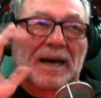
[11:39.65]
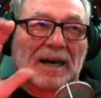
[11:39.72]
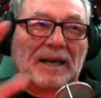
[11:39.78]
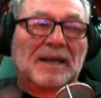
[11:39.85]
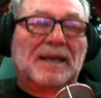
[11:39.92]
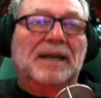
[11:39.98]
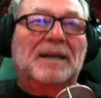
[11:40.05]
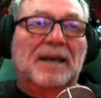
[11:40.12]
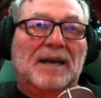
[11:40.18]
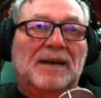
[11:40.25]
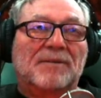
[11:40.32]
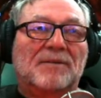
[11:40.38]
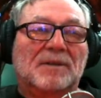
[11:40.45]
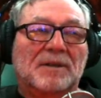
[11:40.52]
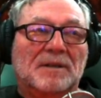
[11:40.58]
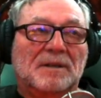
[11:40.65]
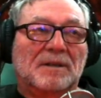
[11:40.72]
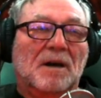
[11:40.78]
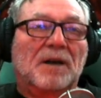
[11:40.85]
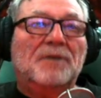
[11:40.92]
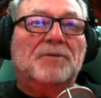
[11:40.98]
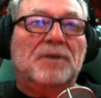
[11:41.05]
I'd like to have a
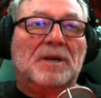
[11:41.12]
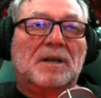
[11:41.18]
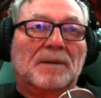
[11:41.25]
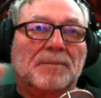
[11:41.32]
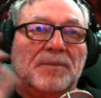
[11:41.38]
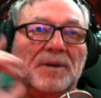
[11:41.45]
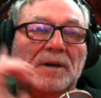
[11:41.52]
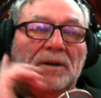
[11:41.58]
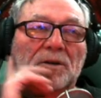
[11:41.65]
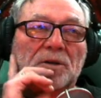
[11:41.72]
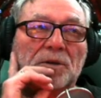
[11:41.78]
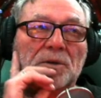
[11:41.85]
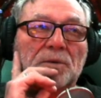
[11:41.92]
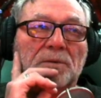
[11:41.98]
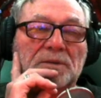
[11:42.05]
laundry tub there too.